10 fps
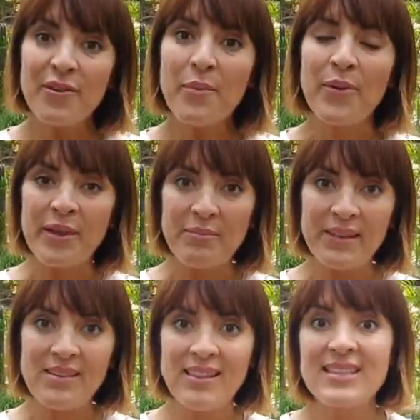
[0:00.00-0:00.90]

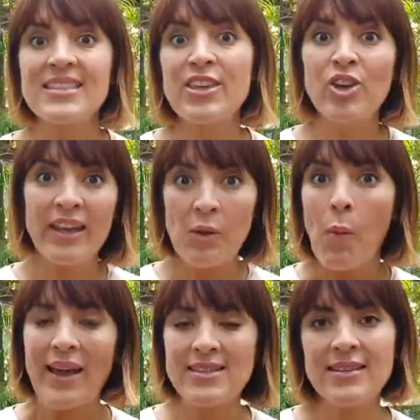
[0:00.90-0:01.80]
appointment, let's say you're getting
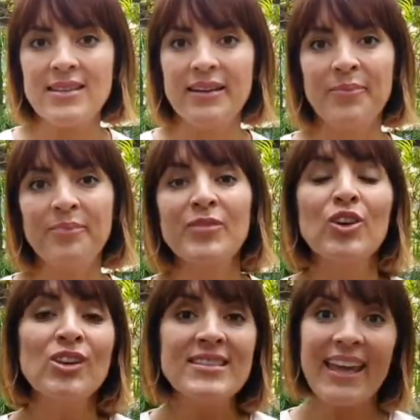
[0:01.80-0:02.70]
waxing done, you're
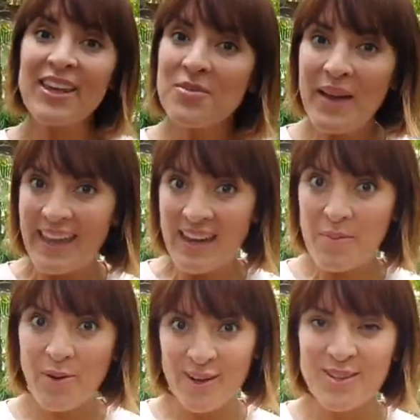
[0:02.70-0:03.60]
going to take your Makeda
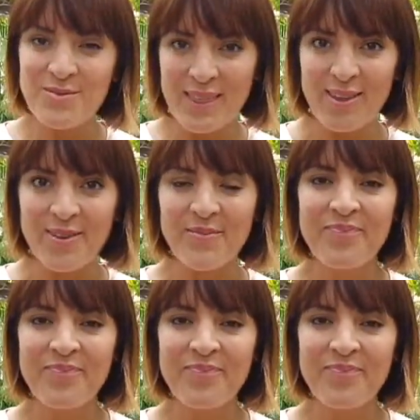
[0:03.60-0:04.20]
product with you.